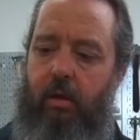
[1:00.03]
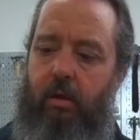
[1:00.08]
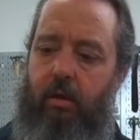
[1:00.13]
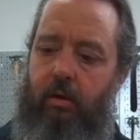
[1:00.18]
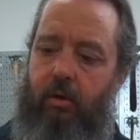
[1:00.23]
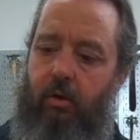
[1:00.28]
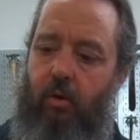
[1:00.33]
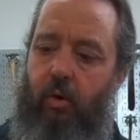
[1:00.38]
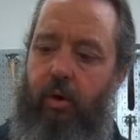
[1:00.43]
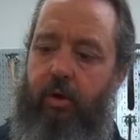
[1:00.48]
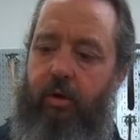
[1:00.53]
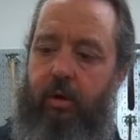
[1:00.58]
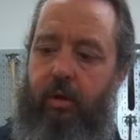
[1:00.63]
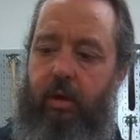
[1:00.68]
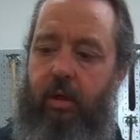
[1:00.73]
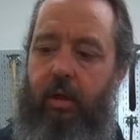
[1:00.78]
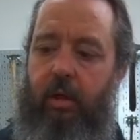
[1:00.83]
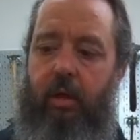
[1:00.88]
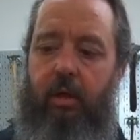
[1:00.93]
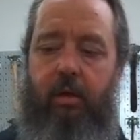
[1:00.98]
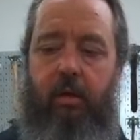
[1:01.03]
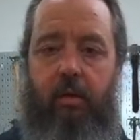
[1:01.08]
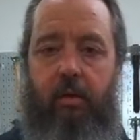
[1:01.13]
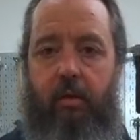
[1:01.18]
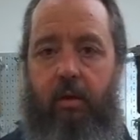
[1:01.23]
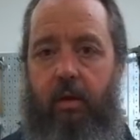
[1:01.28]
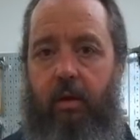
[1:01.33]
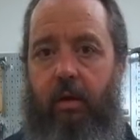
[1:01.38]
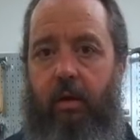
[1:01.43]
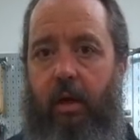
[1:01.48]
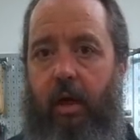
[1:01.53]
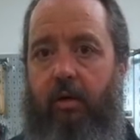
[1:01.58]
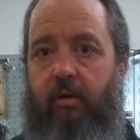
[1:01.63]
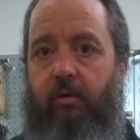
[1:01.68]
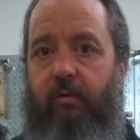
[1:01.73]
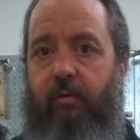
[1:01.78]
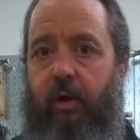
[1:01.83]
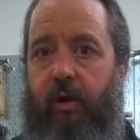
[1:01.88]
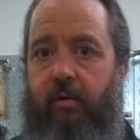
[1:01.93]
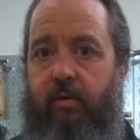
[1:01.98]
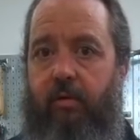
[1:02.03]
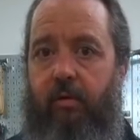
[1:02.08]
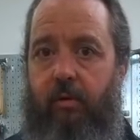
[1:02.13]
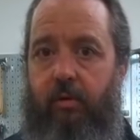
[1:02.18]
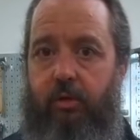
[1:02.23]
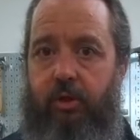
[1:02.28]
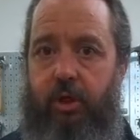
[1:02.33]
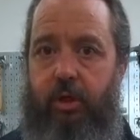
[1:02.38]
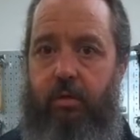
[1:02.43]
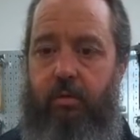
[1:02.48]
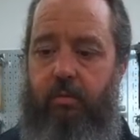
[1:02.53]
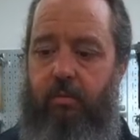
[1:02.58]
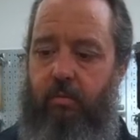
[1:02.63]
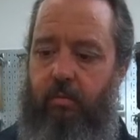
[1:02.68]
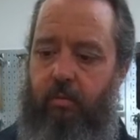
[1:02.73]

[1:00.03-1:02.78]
You're going to need the hydroflux solution,